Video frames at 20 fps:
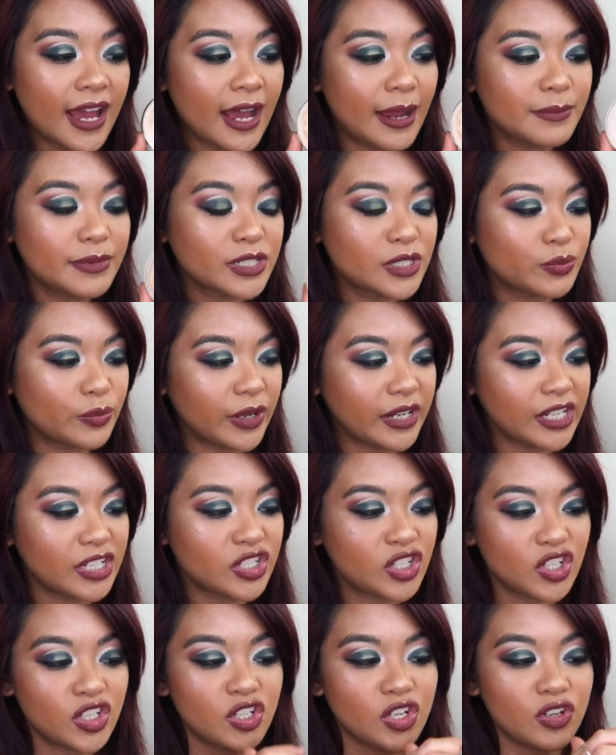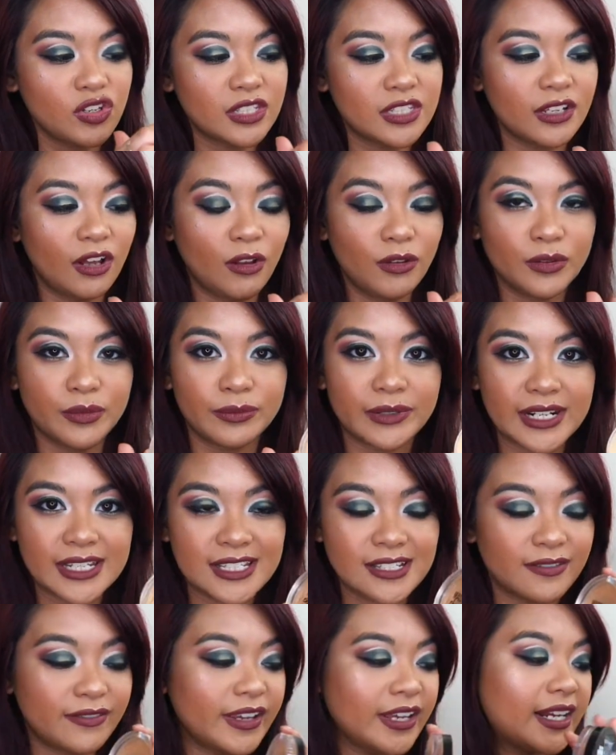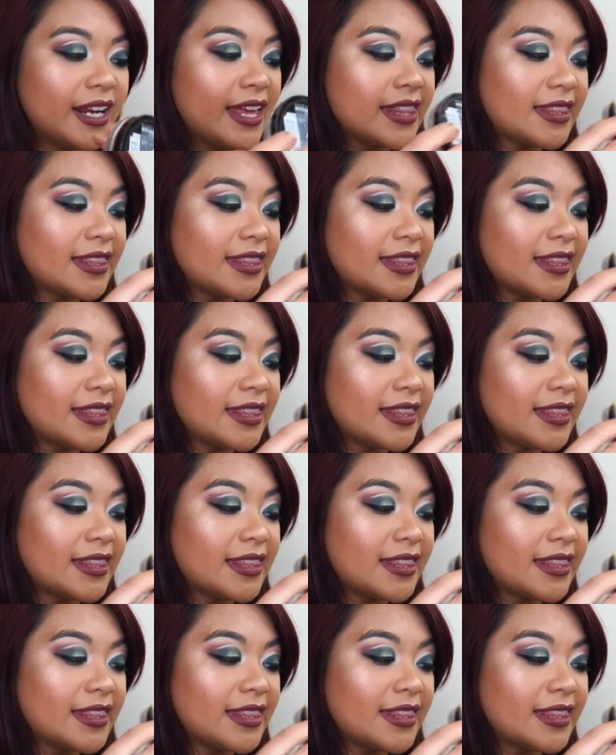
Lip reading: I'm just waiting to use all the rest of it,